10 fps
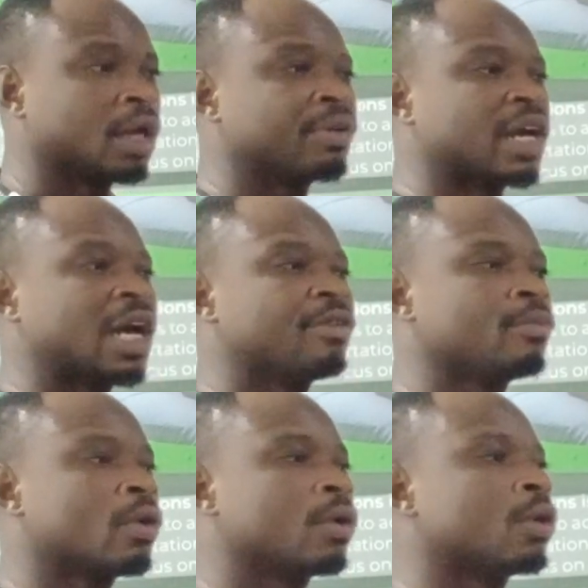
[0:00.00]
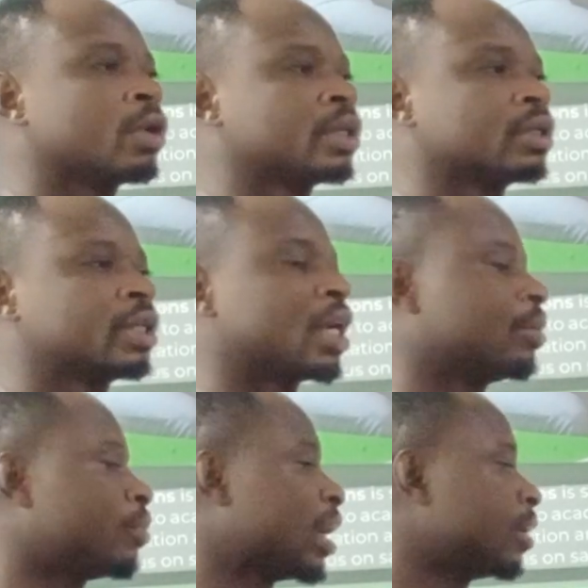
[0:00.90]
We can have more
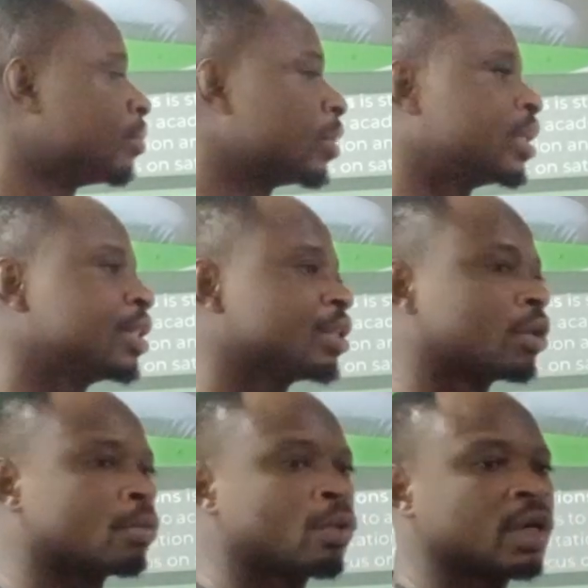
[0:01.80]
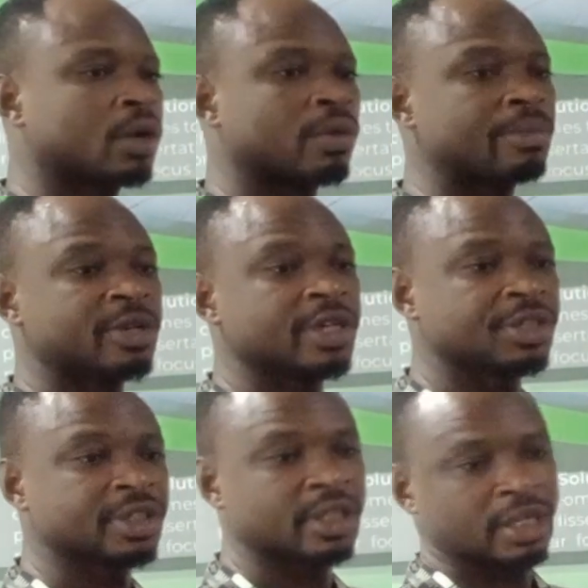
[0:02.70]
than one moderation or more than one
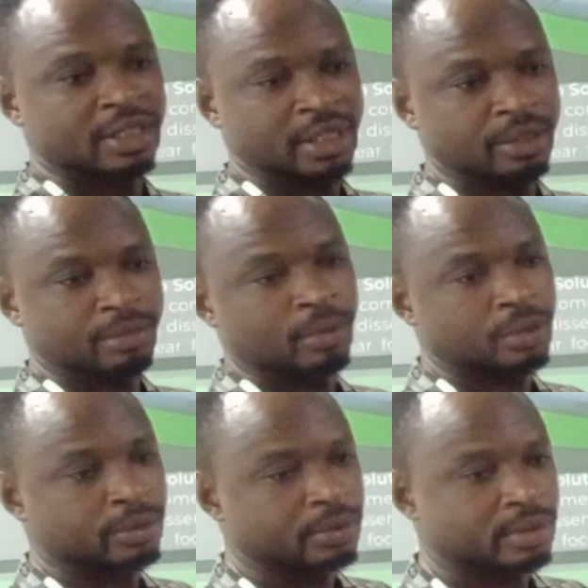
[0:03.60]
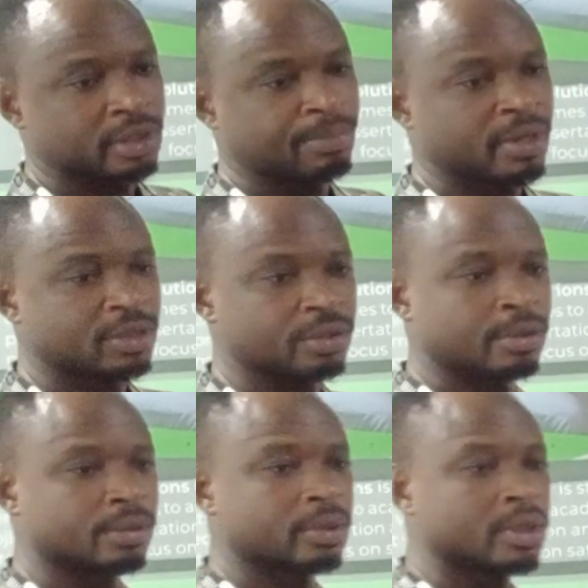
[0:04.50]
mediation in a single model. Depends
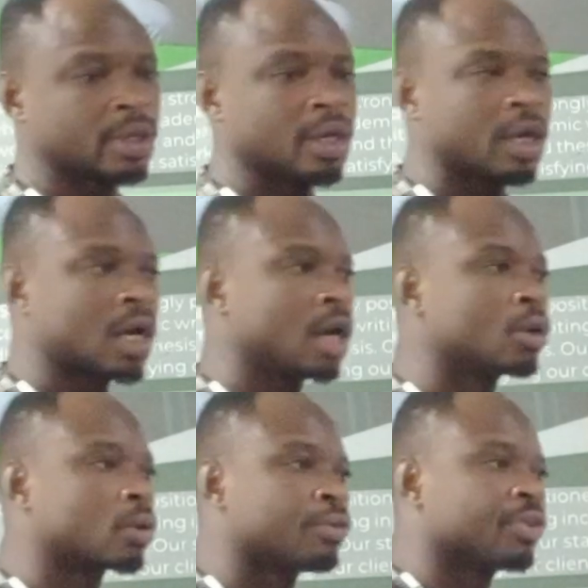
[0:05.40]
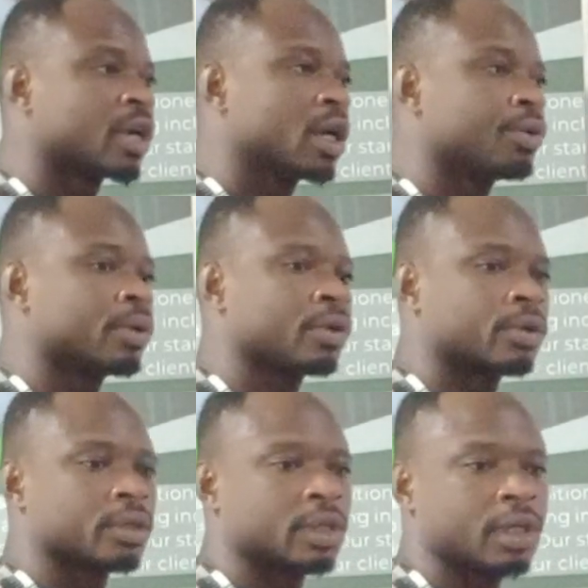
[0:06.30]
on how you configure your
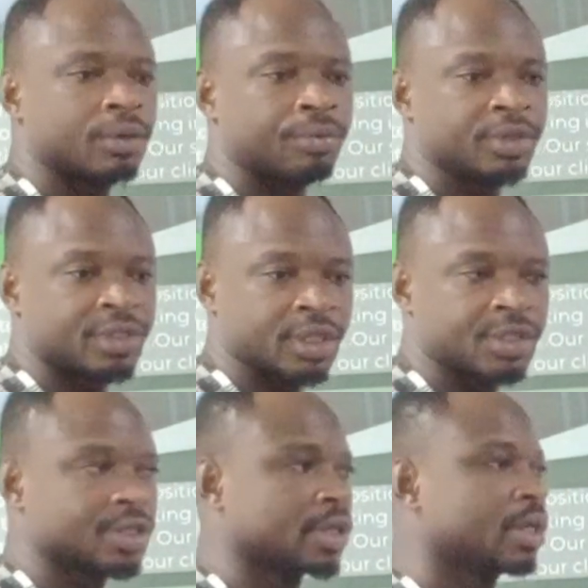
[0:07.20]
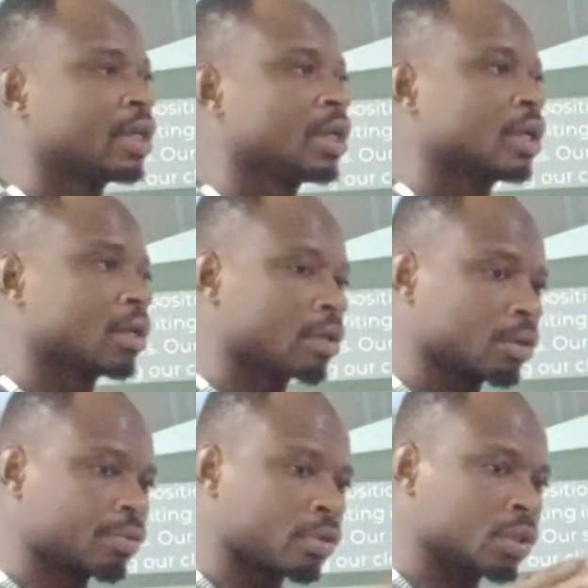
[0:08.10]
research,
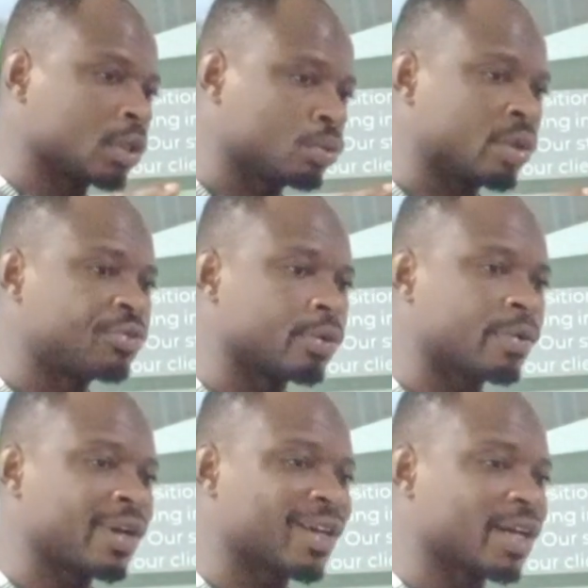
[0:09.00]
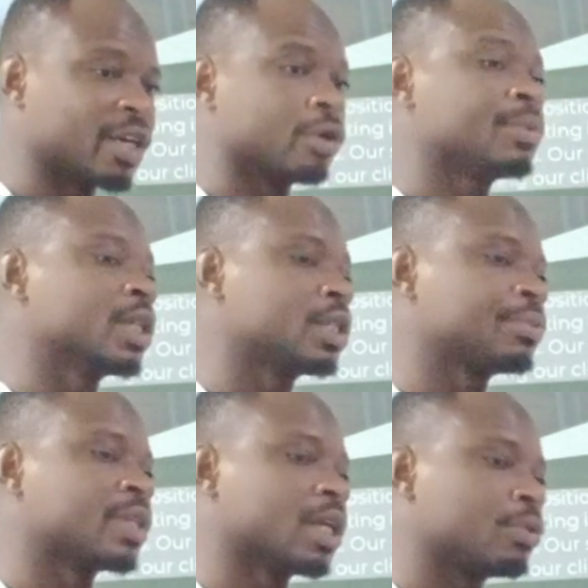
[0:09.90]
conceptual framework, and the
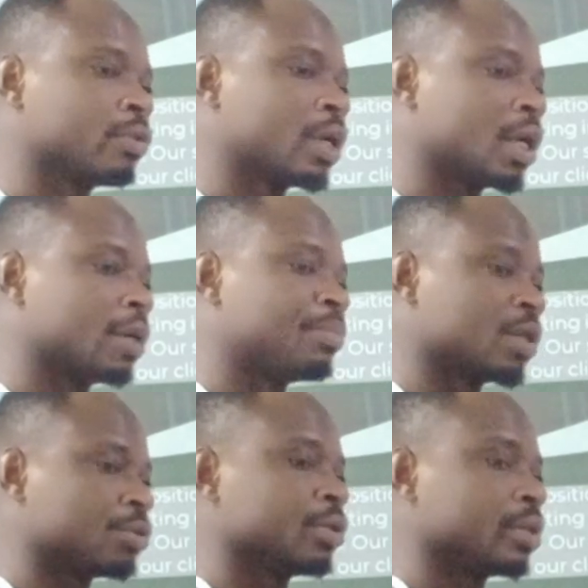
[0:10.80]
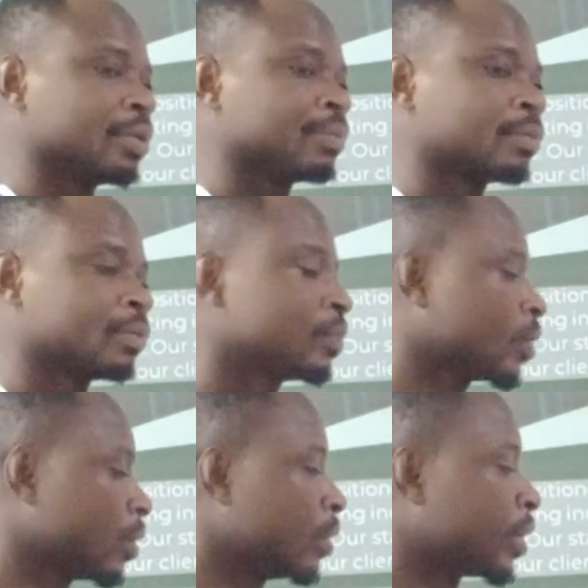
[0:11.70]
objectives that you are pursuing.
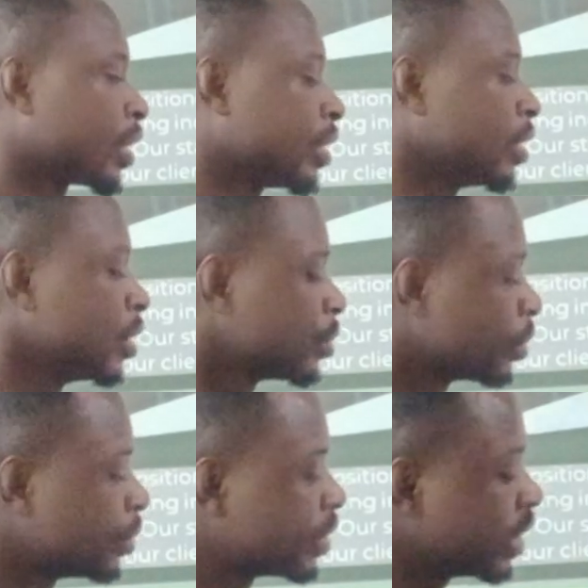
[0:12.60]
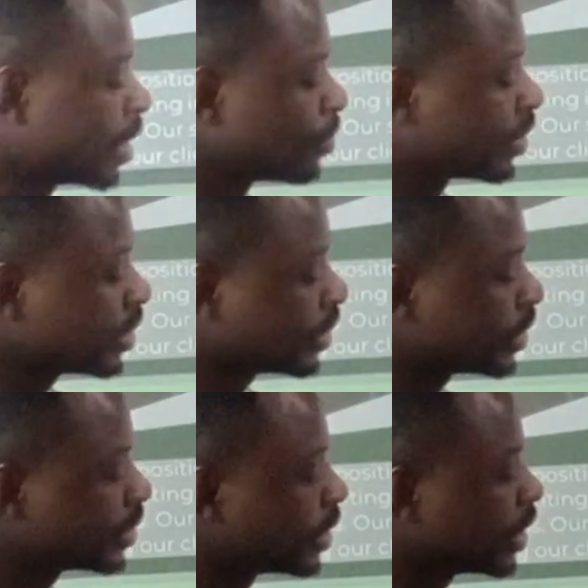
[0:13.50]
Okay. So you see that
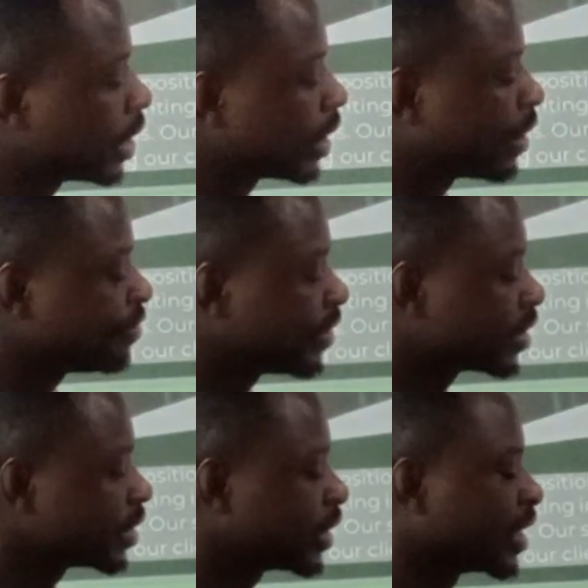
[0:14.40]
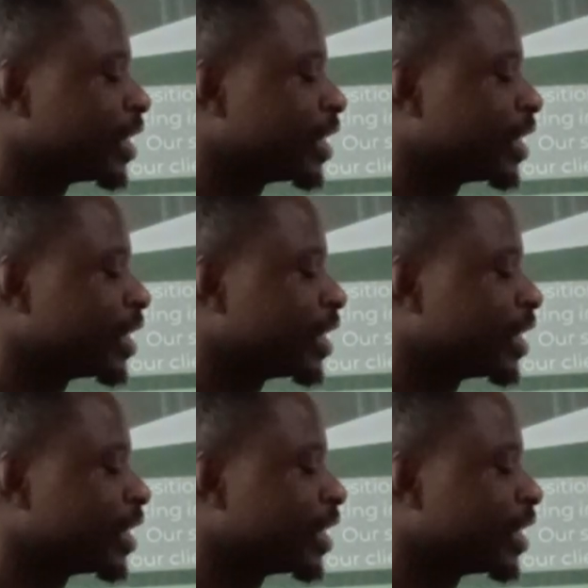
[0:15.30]
moderators, they affect the